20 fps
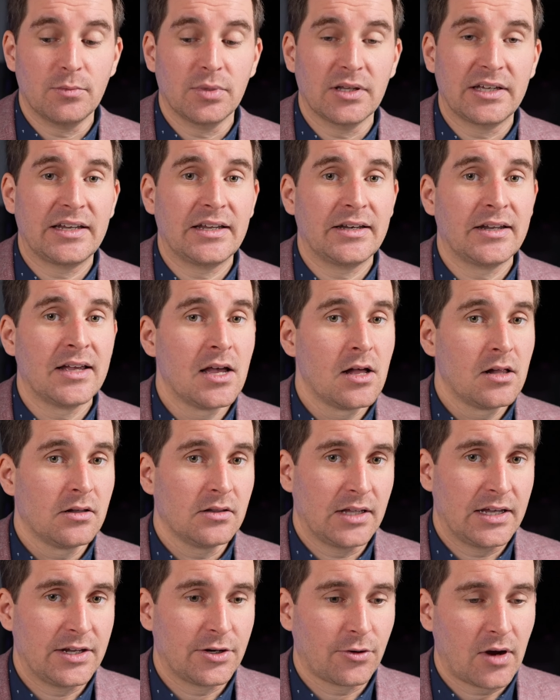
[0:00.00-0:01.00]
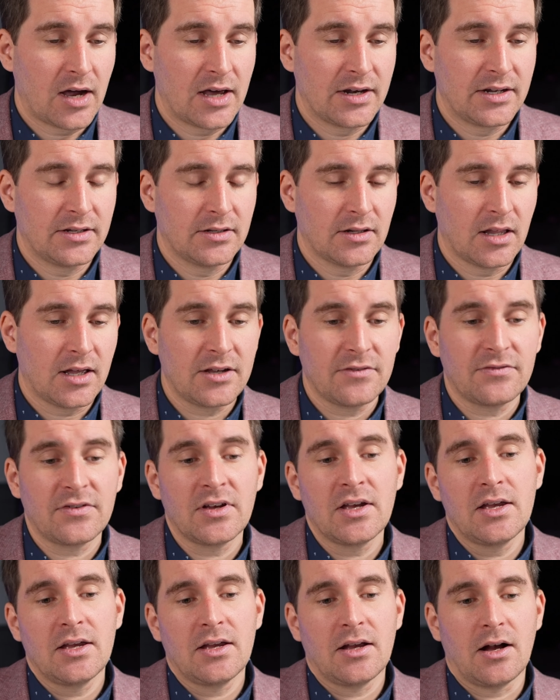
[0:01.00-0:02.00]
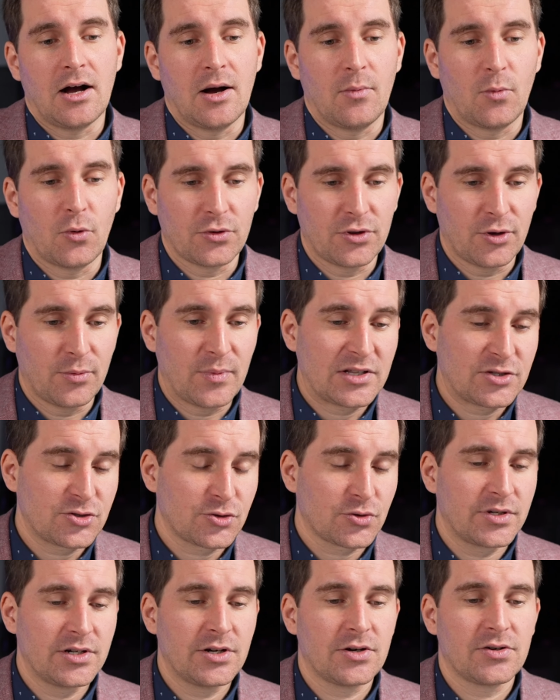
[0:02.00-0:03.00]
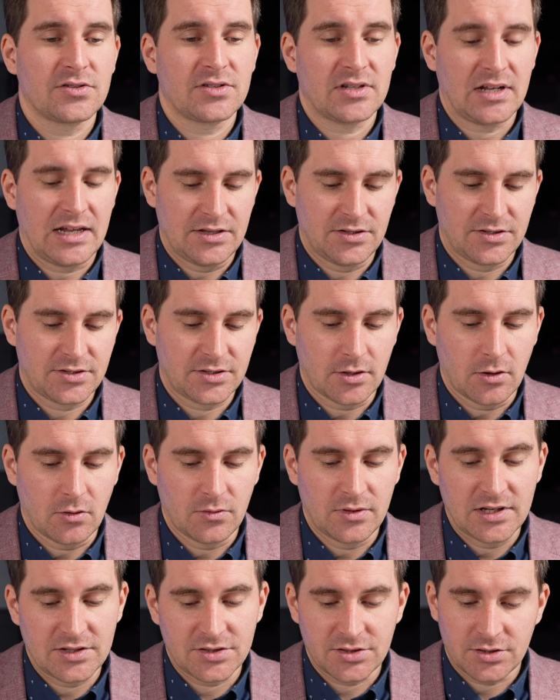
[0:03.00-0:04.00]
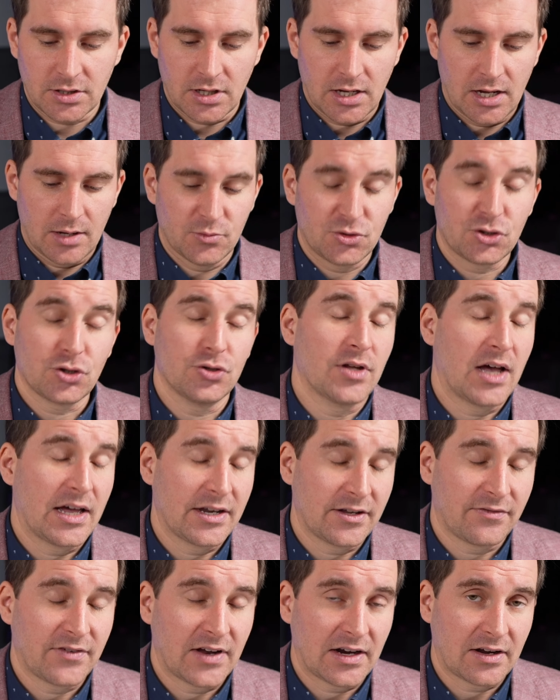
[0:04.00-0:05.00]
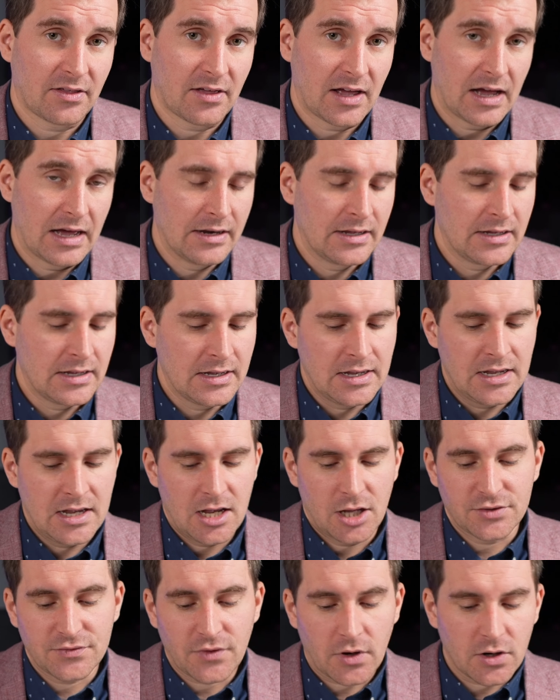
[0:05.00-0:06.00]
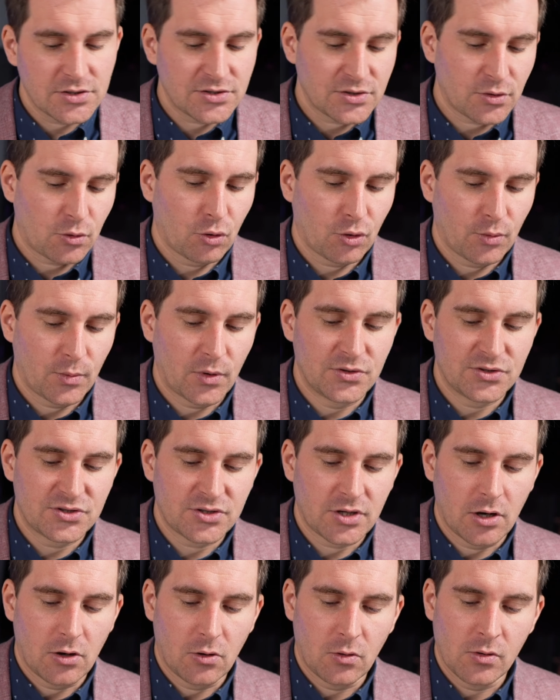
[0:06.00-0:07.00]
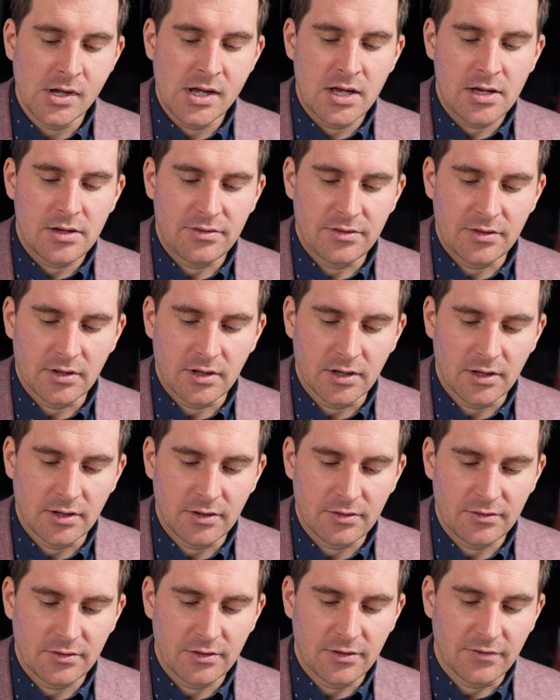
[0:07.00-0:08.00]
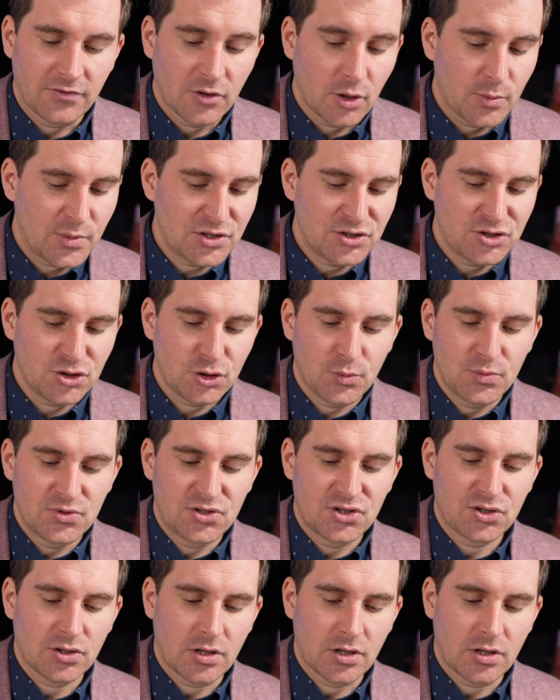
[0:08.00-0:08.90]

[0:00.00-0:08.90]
bleeding later on in life or their menstrual years, and so this should not affect that. As far as the hormones go, the fallopian tubes